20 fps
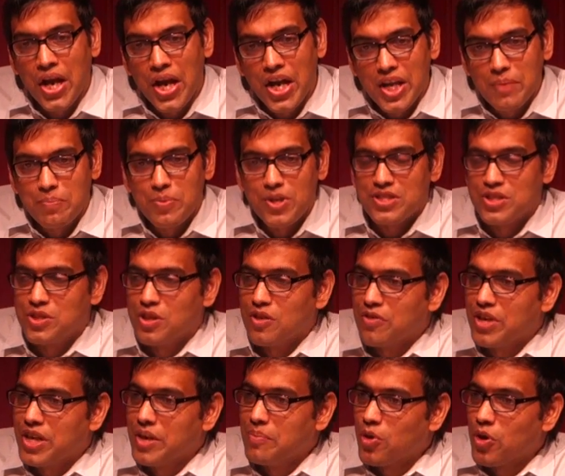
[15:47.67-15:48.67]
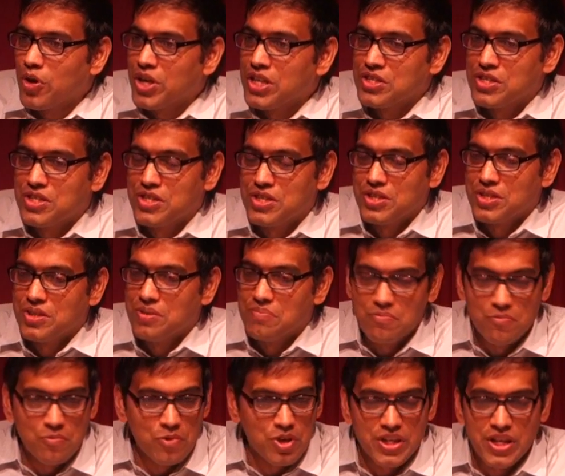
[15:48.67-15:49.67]
80% of our employees
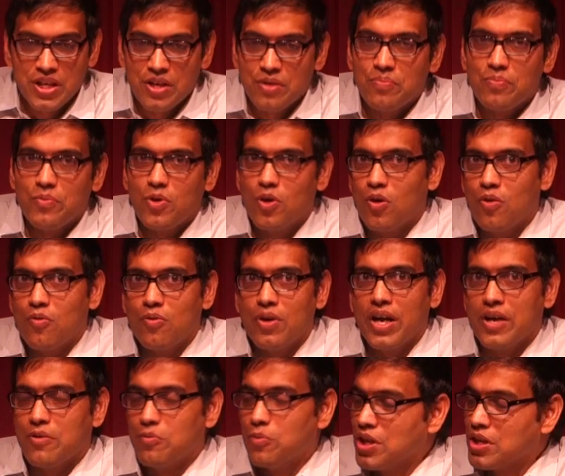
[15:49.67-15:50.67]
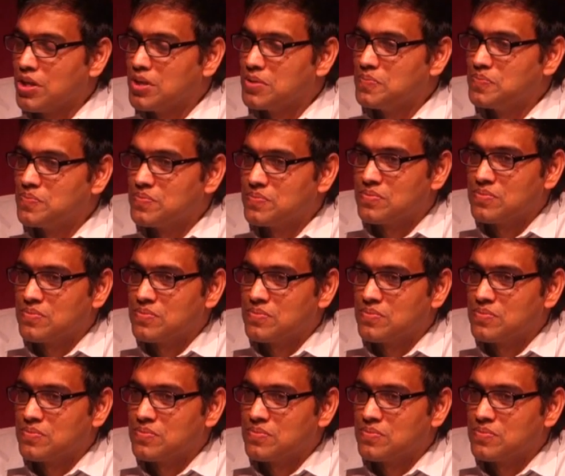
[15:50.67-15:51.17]
were there at work.